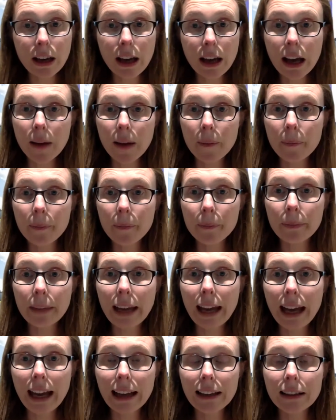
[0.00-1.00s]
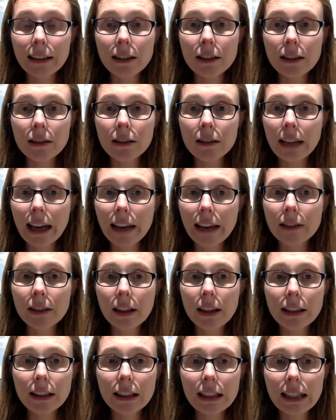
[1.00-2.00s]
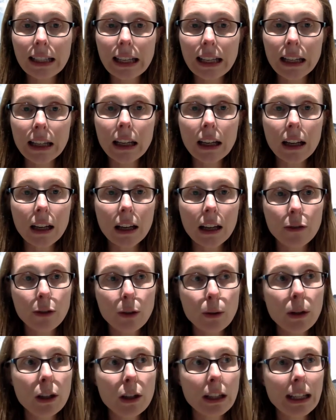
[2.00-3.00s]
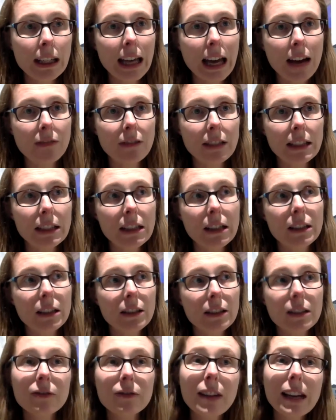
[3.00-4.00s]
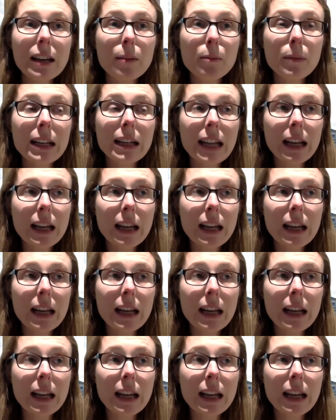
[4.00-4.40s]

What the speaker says: And yeah, certainly if you were looking at research and development,